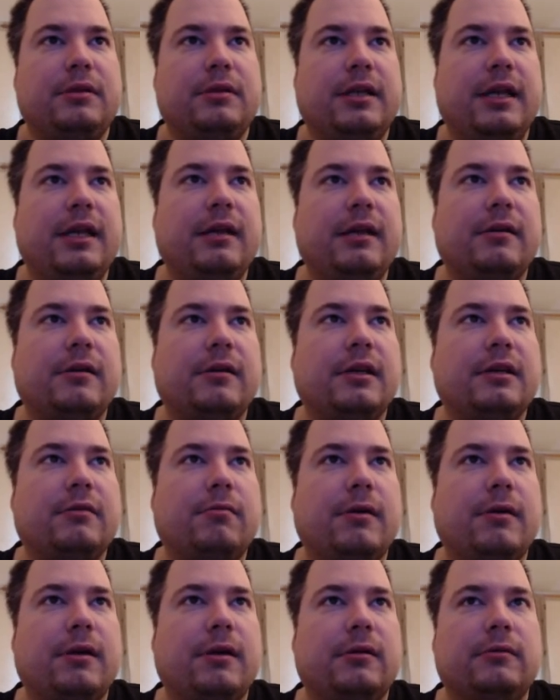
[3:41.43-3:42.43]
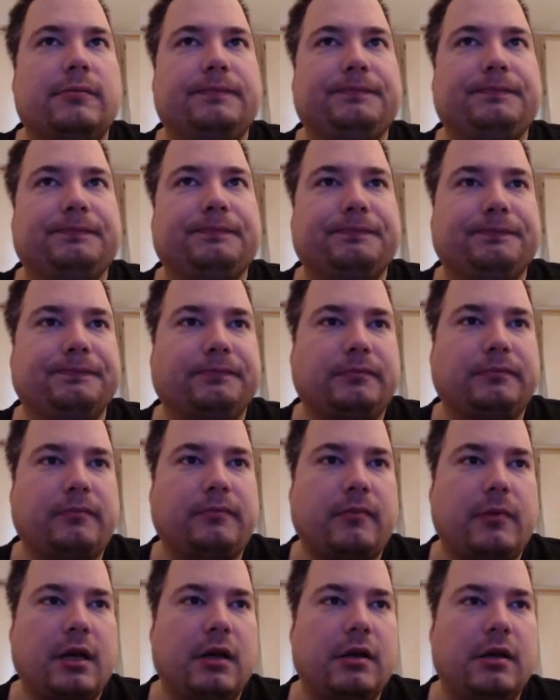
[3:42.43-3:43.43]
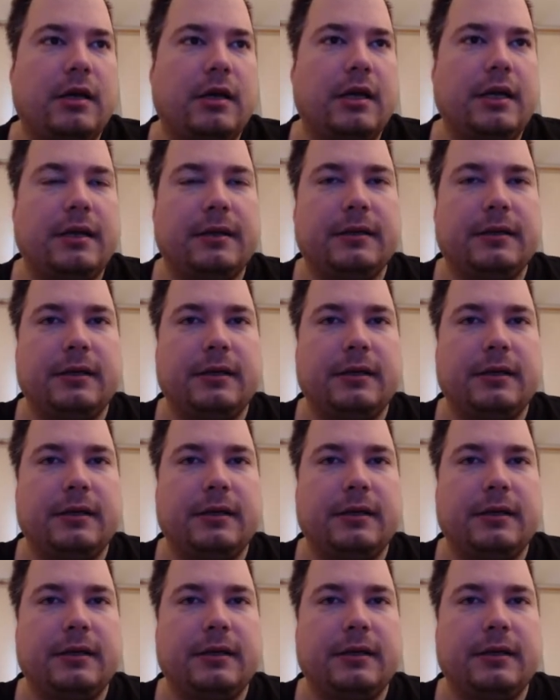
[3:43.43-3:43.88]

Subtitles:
here as well. Okay.